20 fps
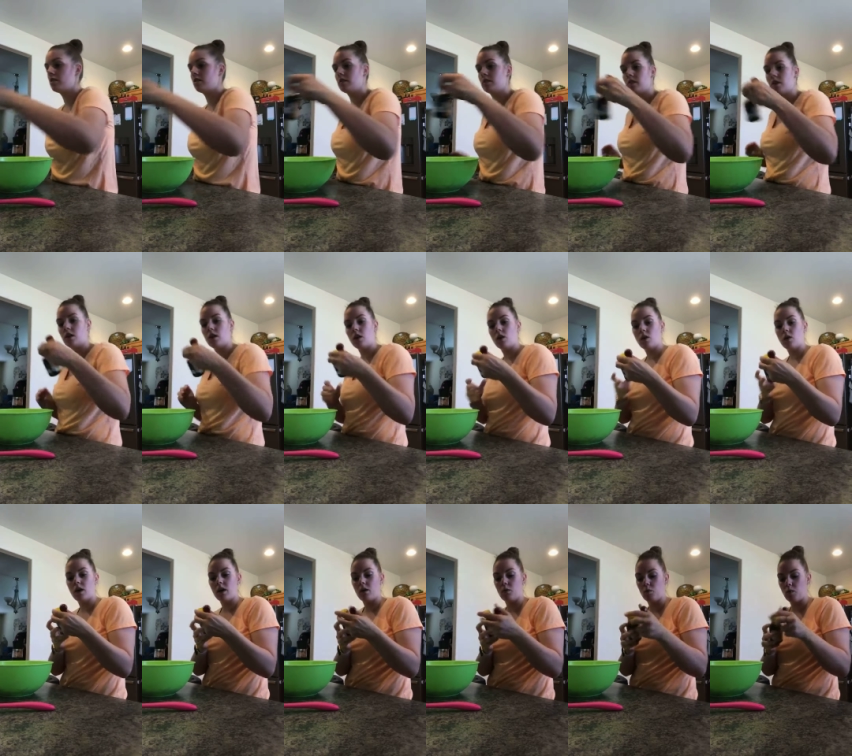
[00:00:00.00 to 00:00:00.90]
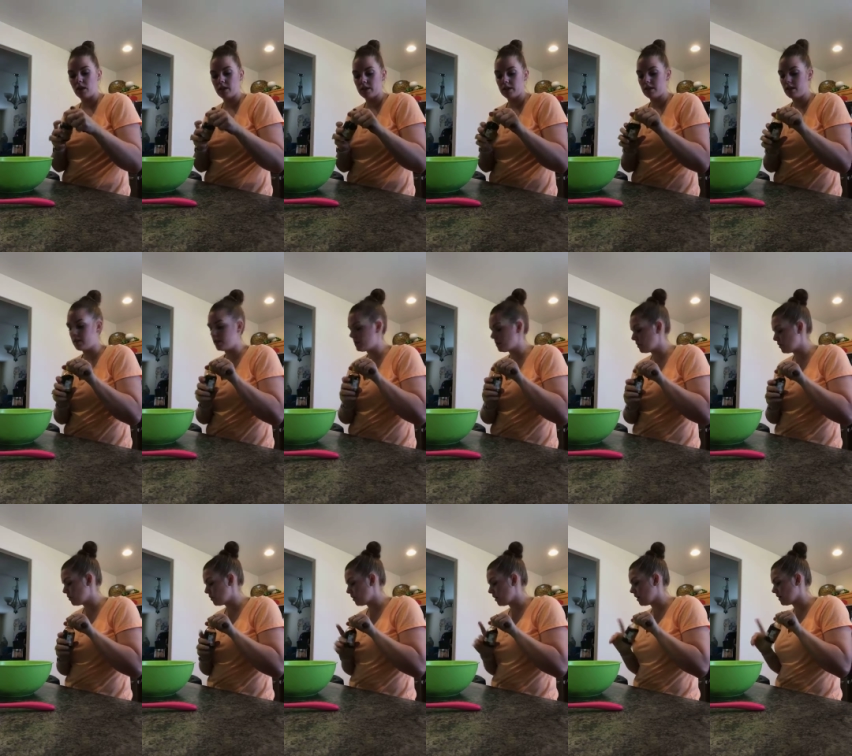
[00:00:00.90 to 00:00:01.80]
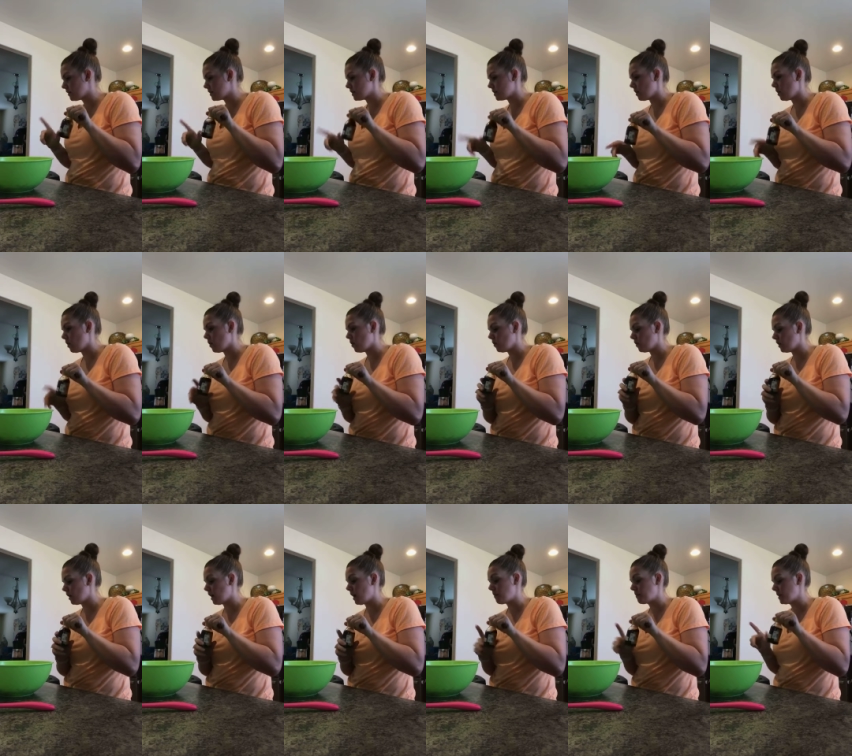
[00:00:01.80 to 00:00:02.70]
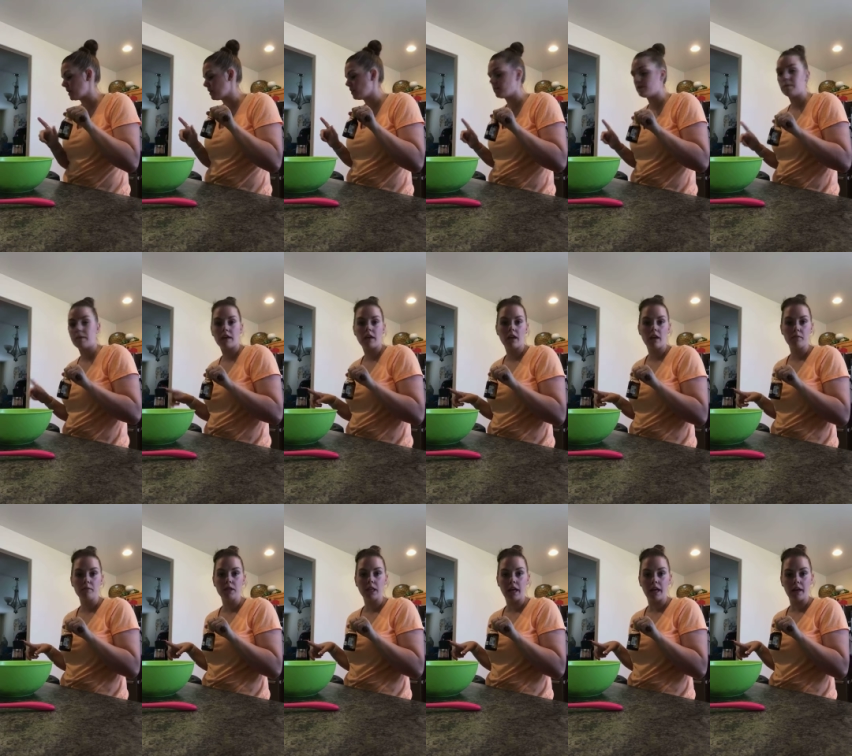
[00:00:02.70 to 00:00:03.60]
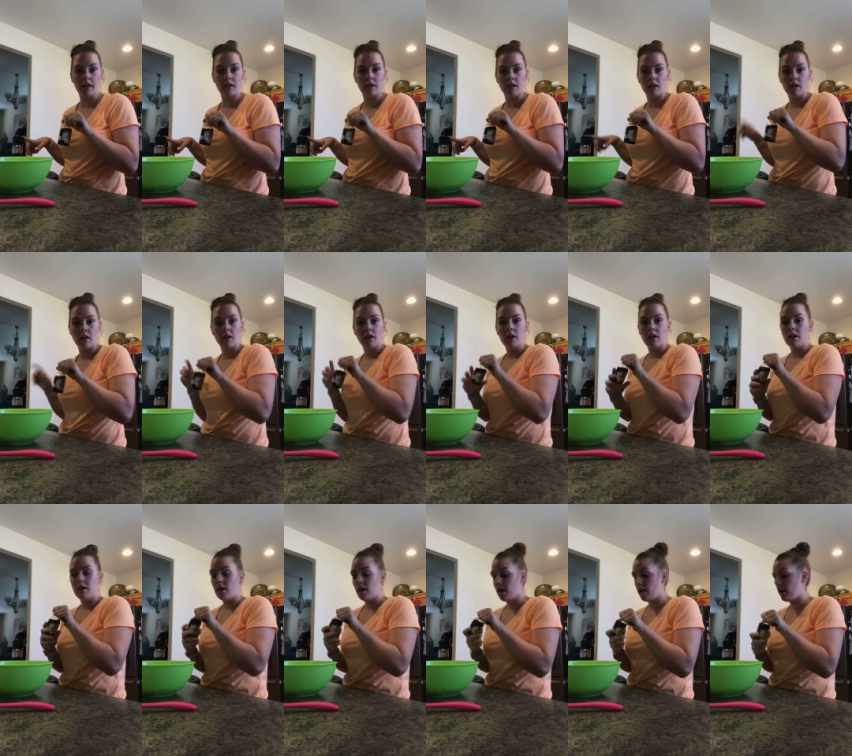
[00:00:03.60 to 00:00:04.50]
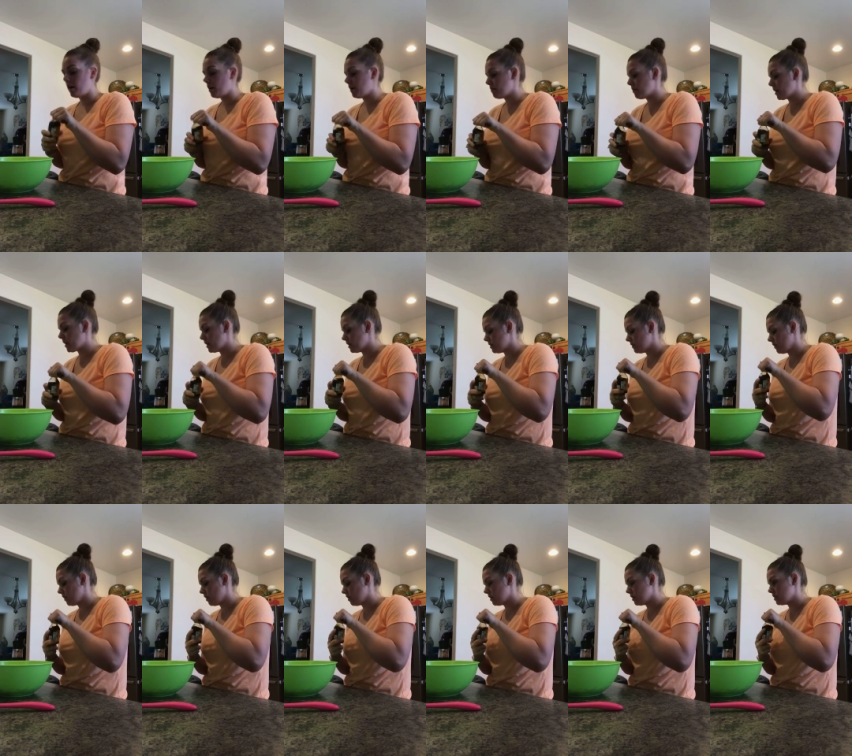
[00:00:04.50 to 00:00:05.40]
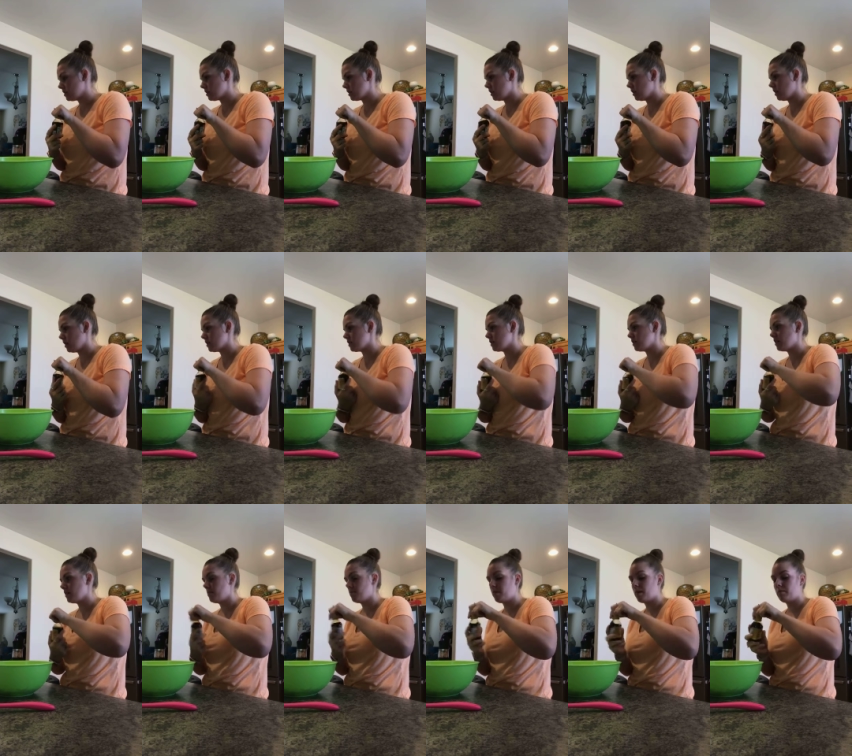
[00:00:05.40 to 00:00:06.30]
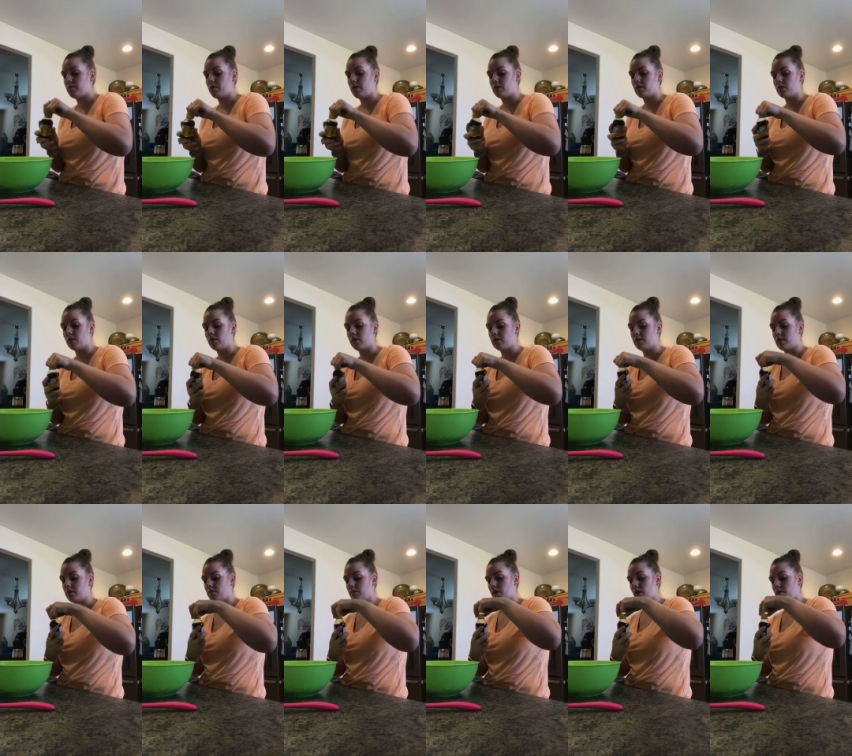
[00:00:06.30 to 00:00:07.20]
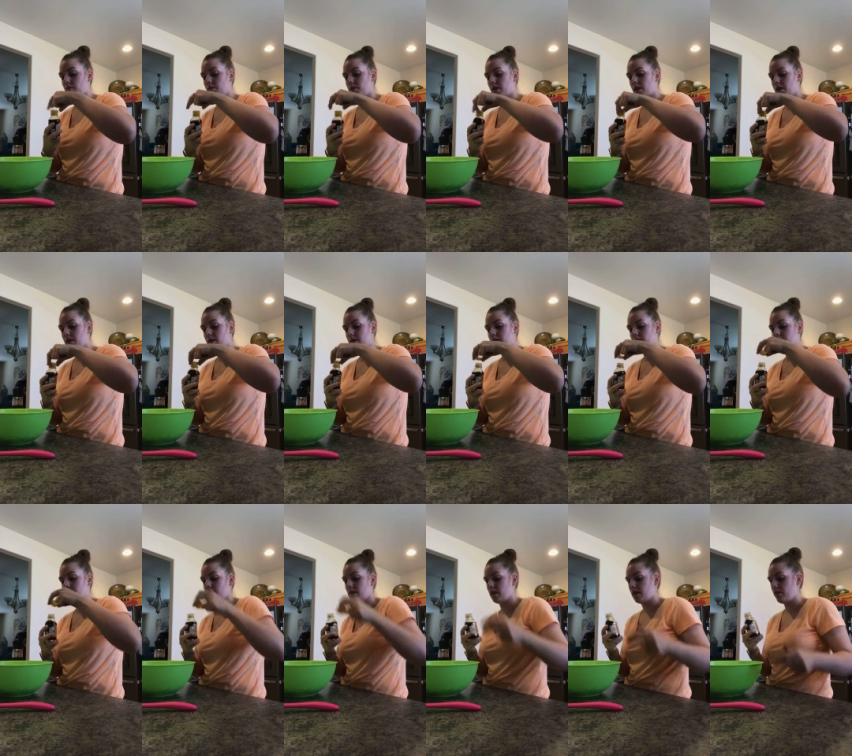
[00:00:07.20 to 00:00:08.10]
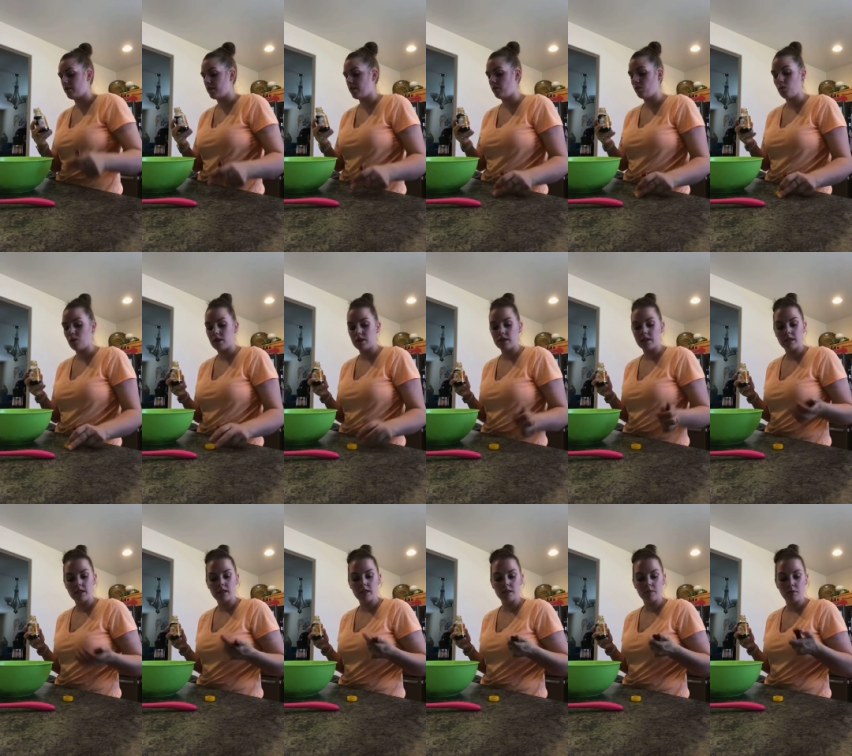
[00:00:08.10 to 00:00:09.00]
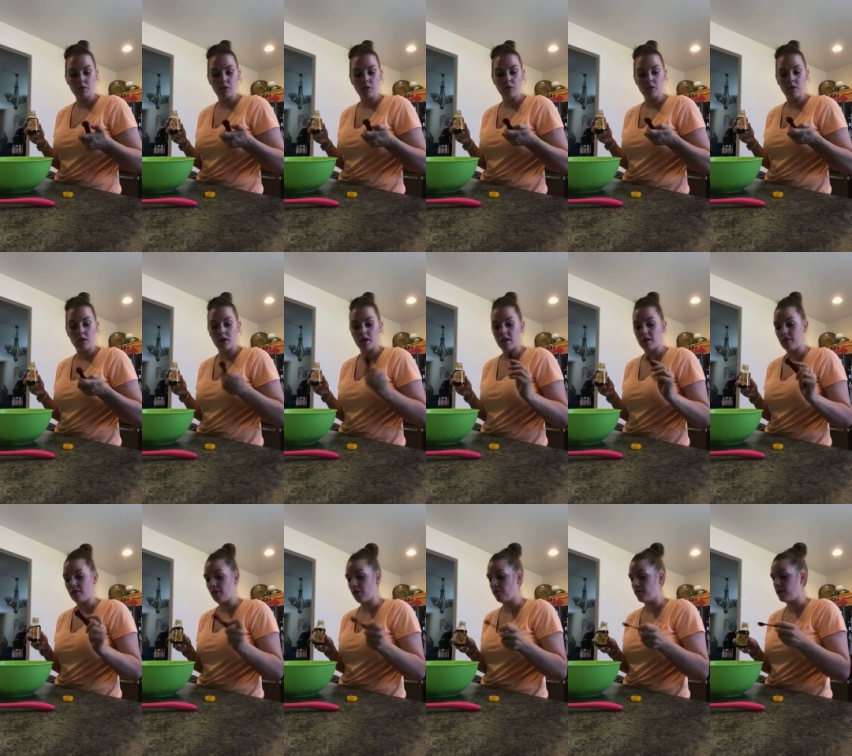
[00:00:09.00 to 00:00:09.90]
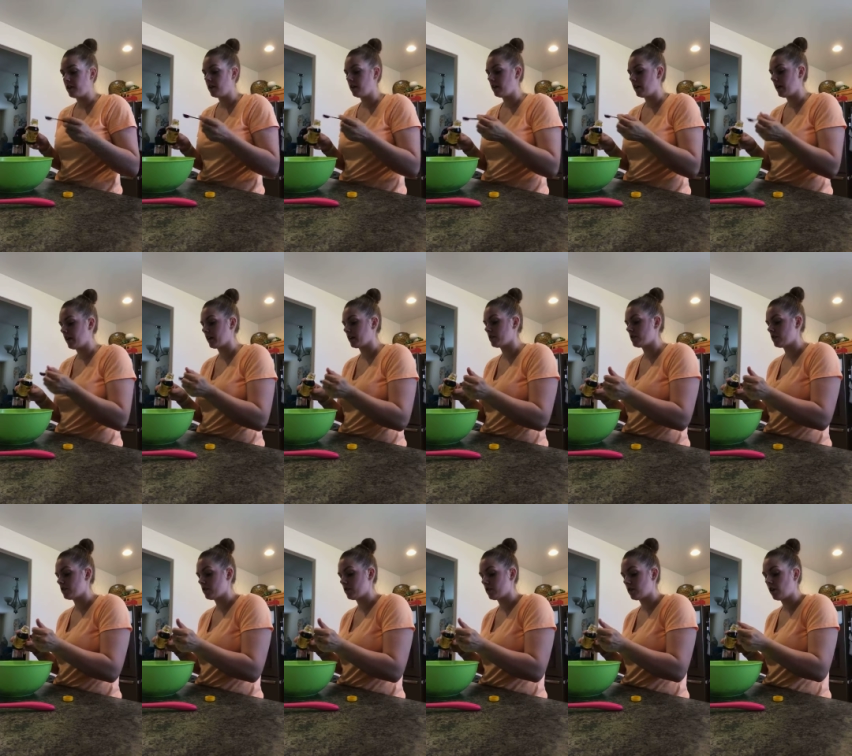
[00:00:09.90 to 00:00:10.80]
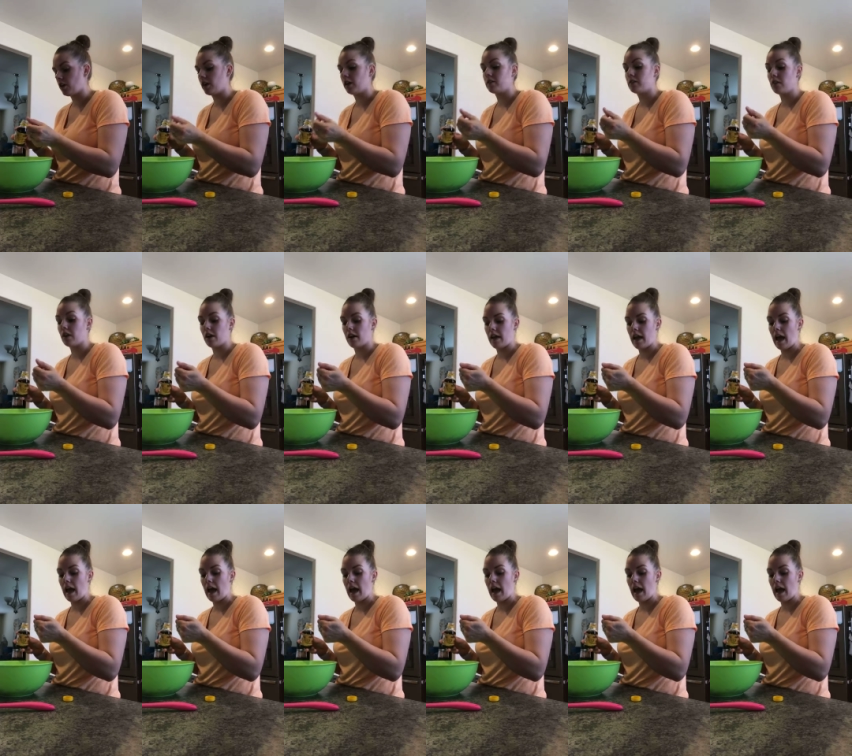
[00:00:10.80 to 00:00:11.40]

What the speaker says: So 1 teaspoon of salt, and I'm going to use pink Himalayan because of all its awesome minerals and properties. And then 1 teaspoon of vanilla extract,